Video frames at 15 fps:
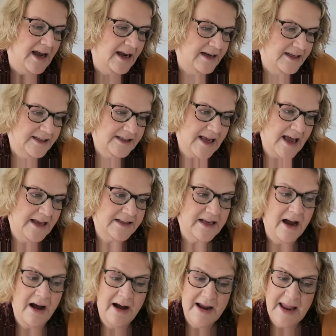And it says,
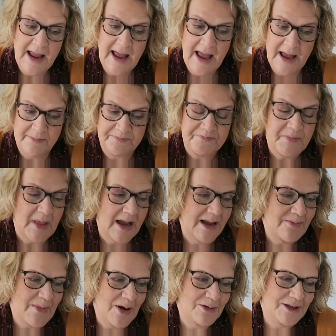I am
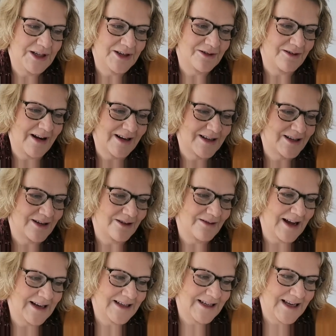a multi-correctional
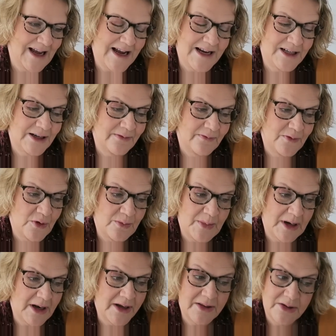anti-aging
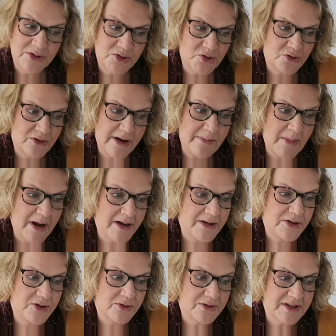formula that
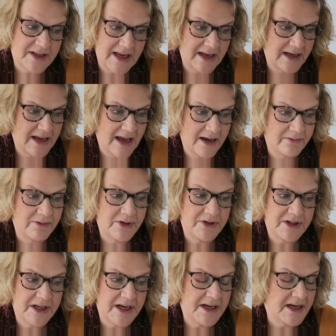streamlines your skincare
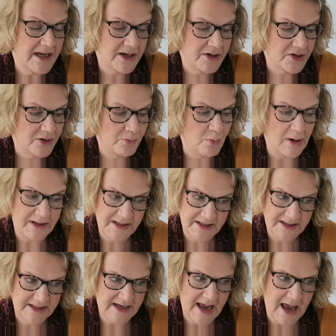routine into one
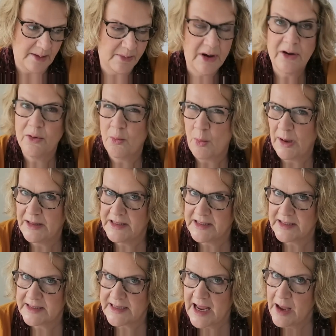step. One
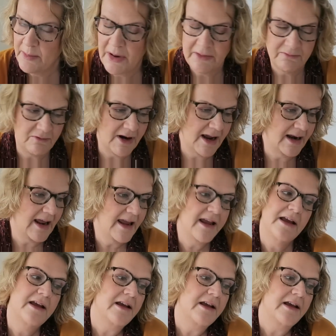step? Really?